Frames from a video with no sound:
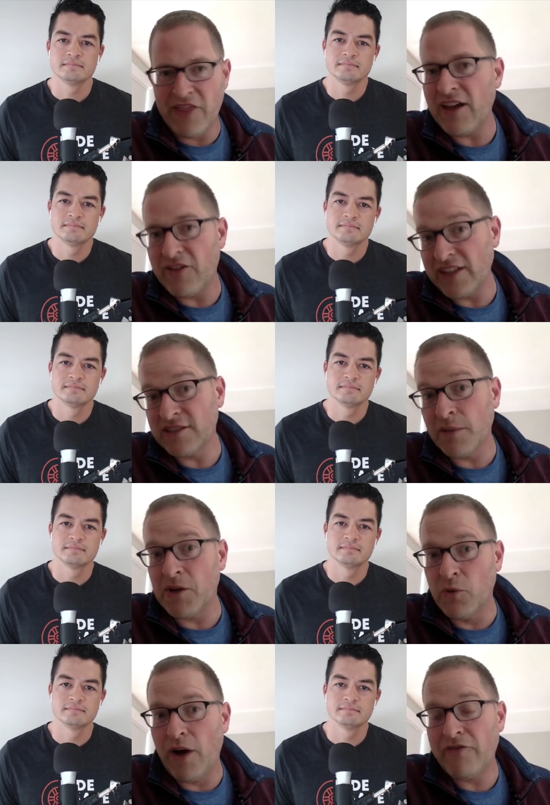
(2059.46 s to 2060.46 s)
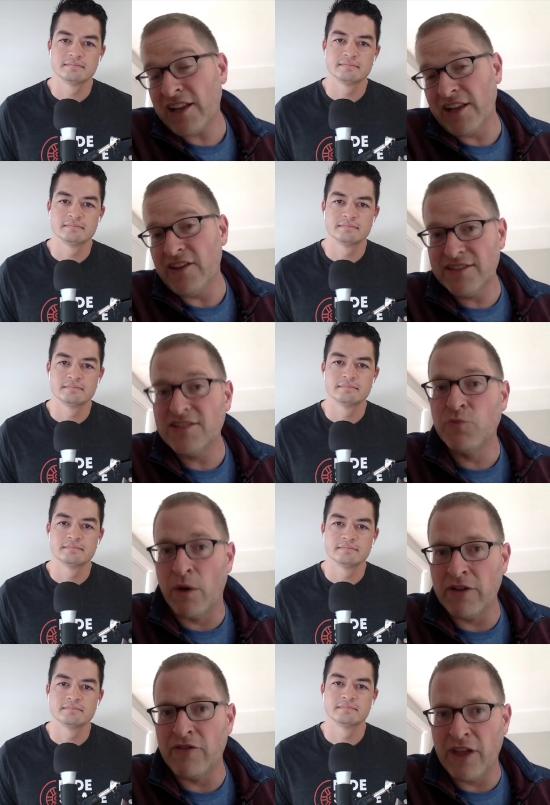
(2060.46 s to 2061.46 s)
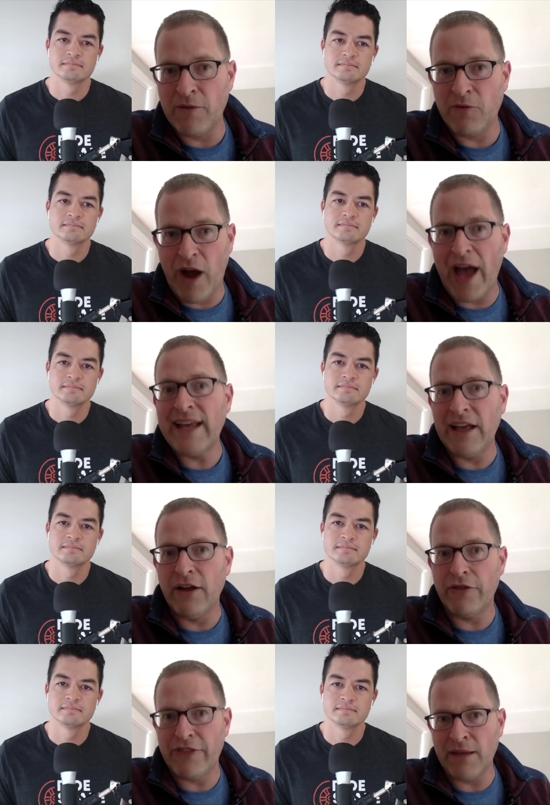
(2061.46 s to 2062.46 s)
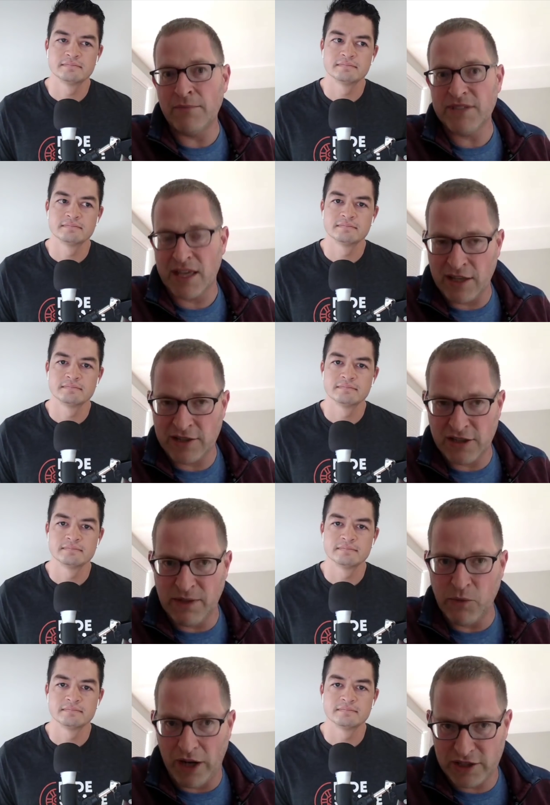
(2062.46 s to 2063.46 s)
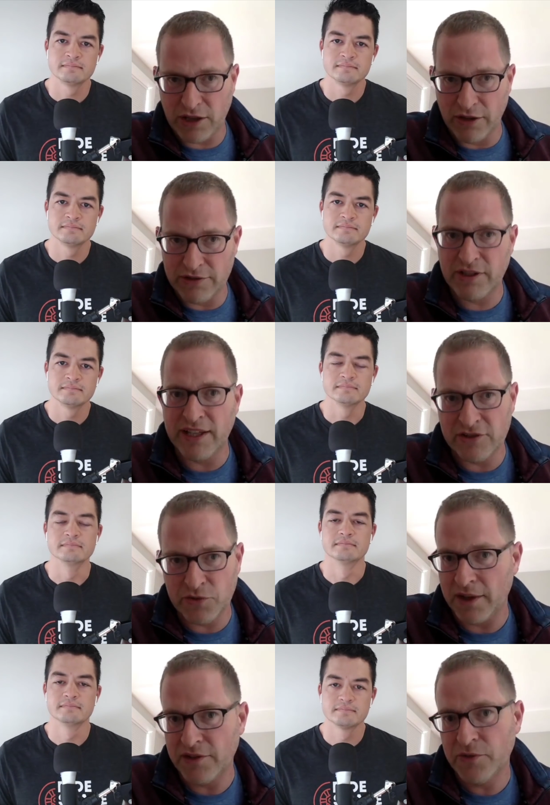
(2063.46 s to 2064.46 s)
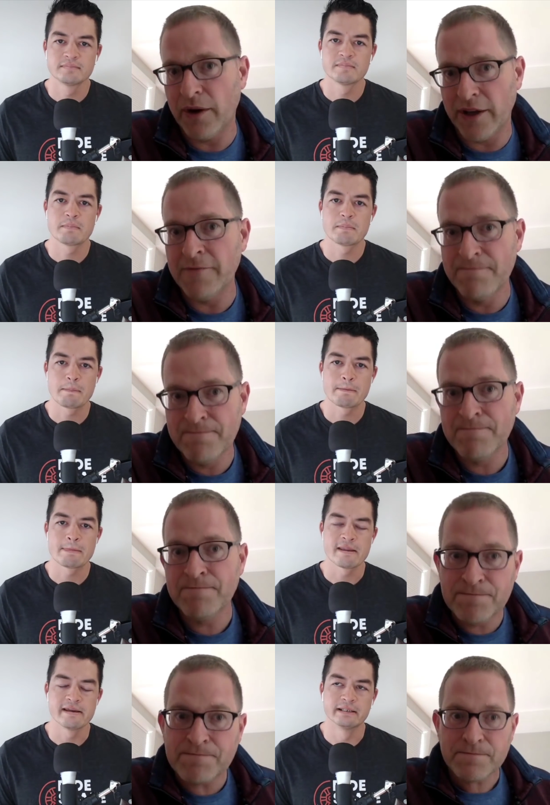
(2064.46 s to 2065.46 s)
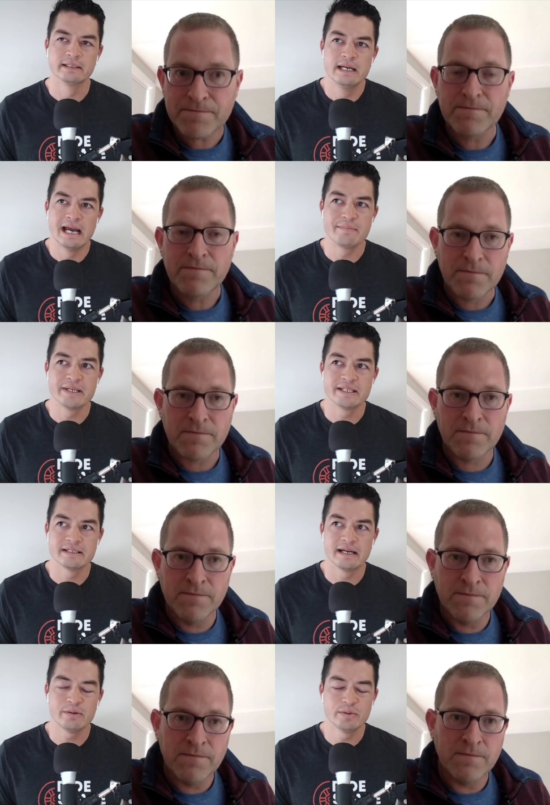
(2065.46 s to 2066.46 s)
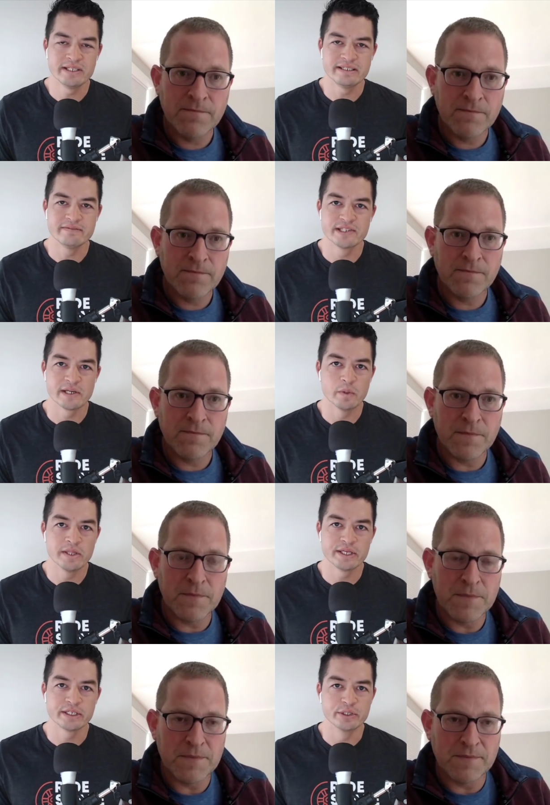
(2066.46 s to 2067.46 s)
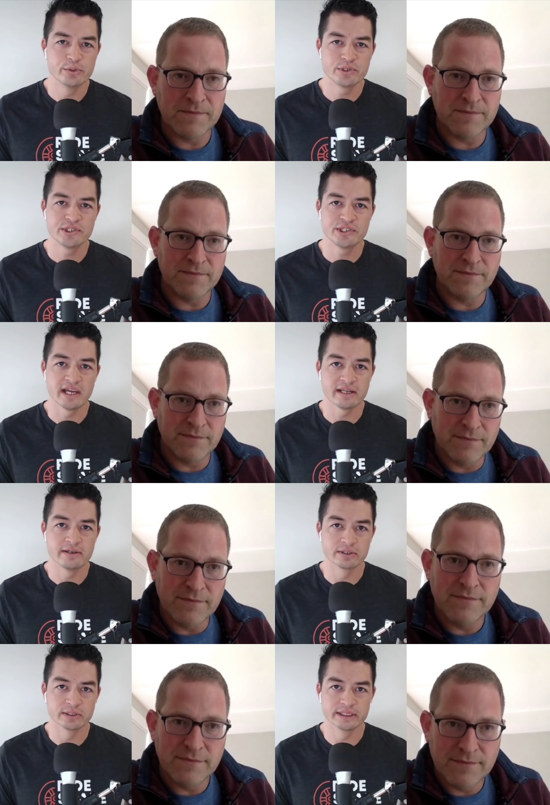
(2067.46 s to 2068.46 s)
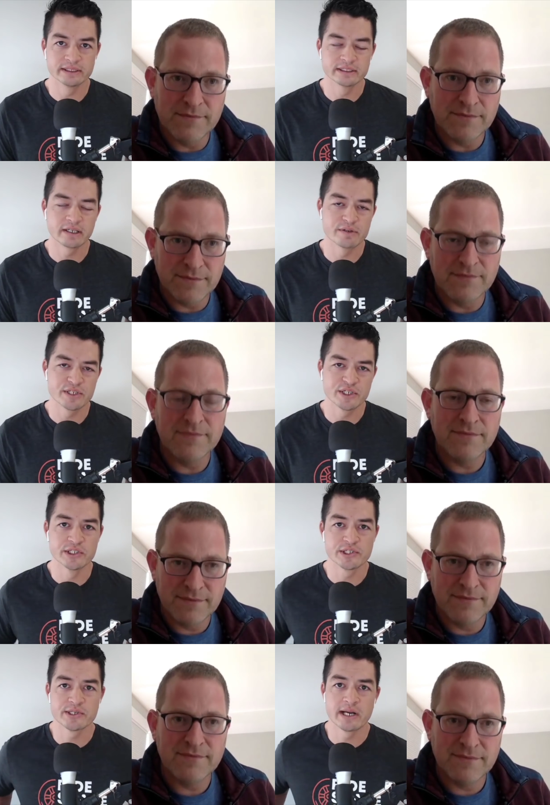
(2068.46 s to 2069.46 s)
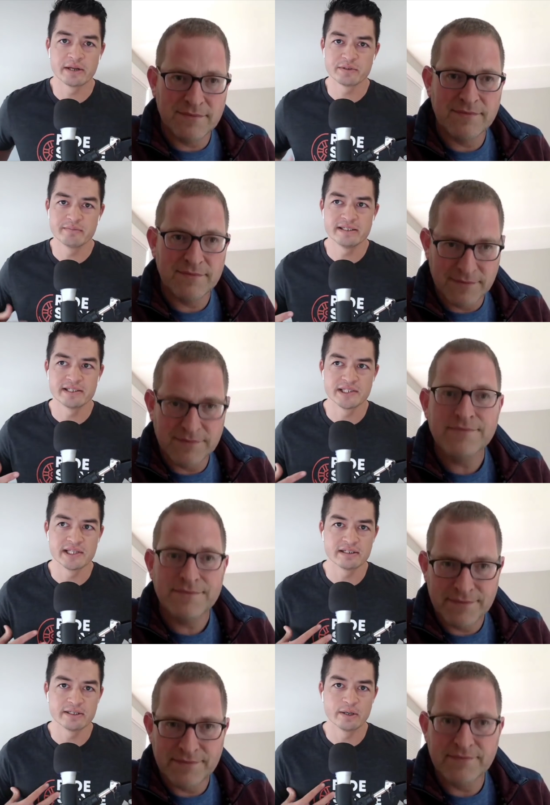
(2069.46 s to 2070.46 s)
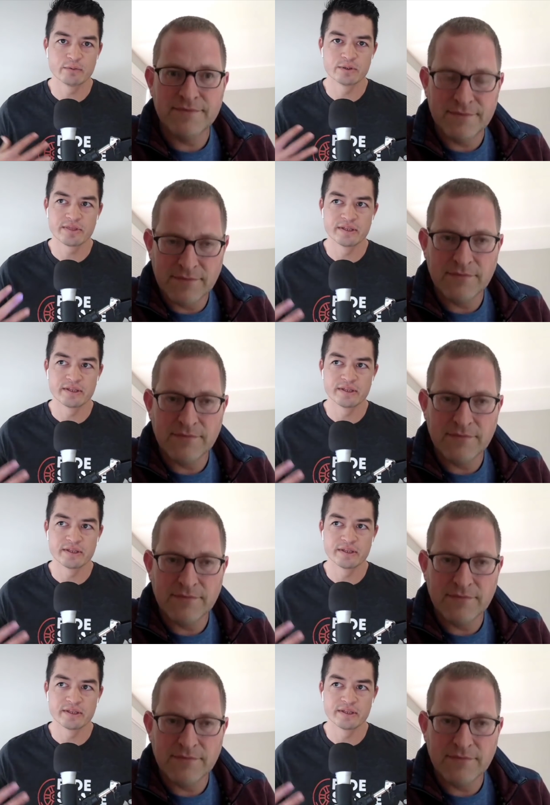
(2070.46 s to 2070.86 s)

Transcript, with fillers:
Speaker 1: I think there's something to watch. Frankly, this is one of the ride hail themes I think should be watched closely in mm. 2020.
Speaker 2: Yeah. I mean, I would even say one thing you said earlier in the conversation that stood out to me is that, you know, if we're